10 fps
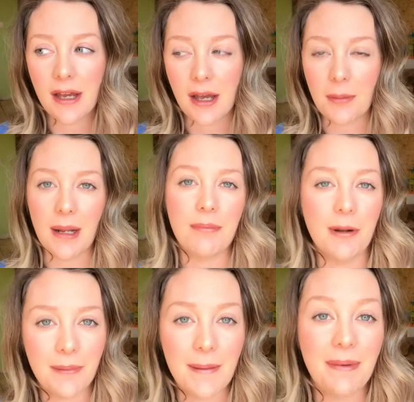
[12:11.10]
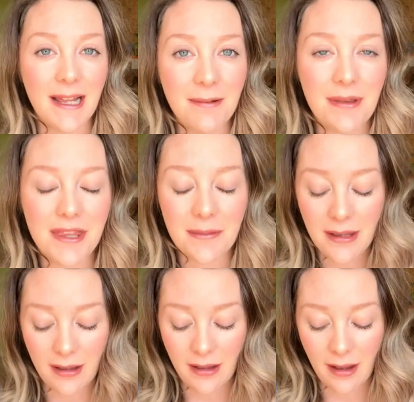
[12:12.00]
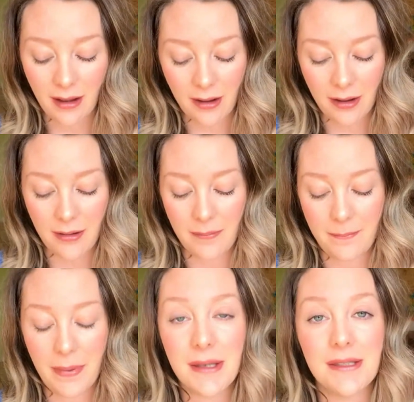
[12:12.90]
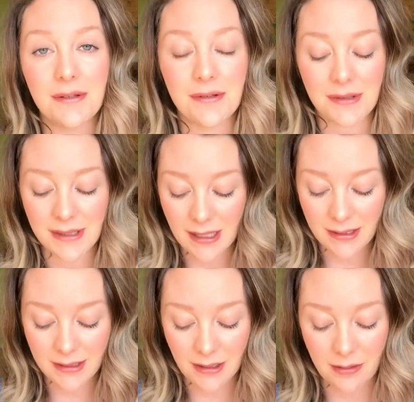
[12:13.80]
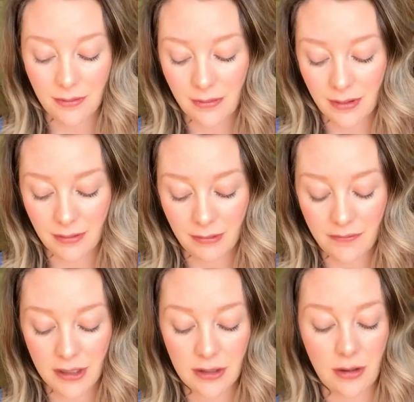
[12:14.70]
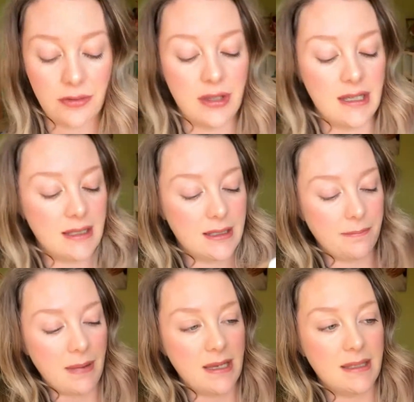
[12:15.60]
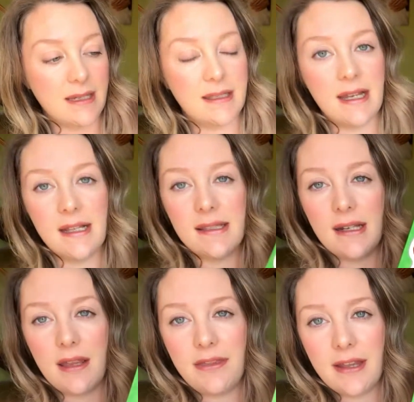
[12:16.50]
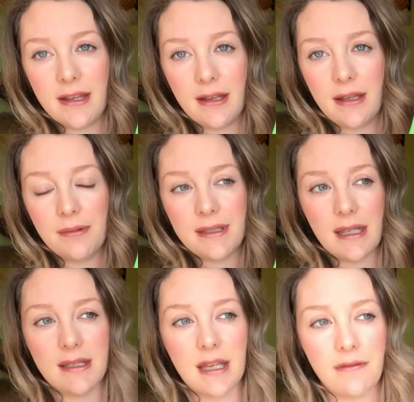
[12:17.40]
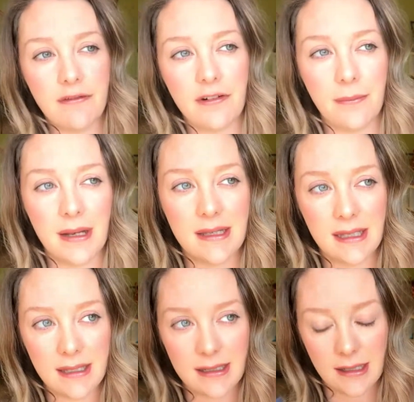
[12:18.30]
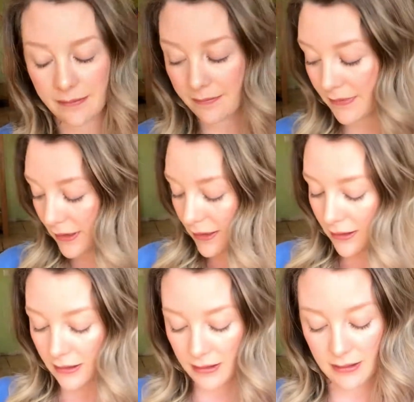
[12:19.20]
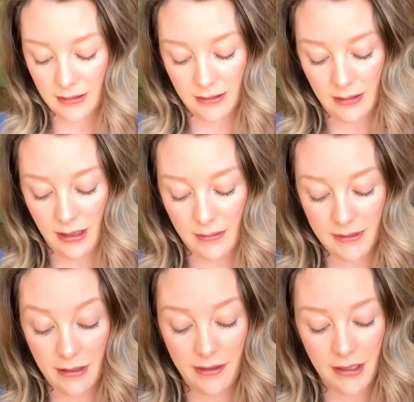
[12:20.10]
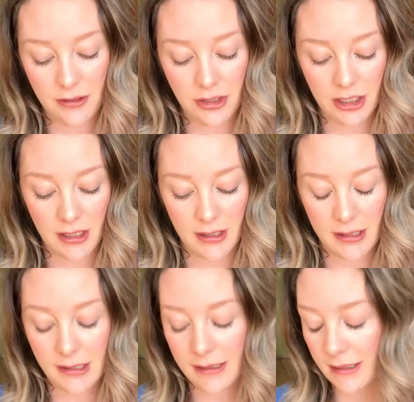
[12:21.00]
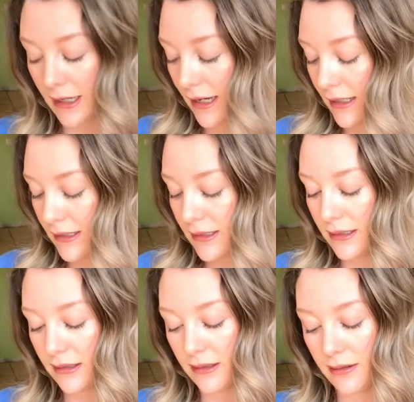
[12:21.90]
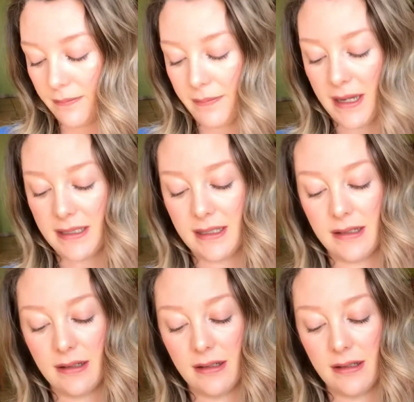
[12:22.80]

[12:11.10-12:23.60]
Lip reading: like properly playing with them, are puzzles. And so we've just got this basic set, and I think it was sent over from my sister. So thank you, Charlotte. And basic,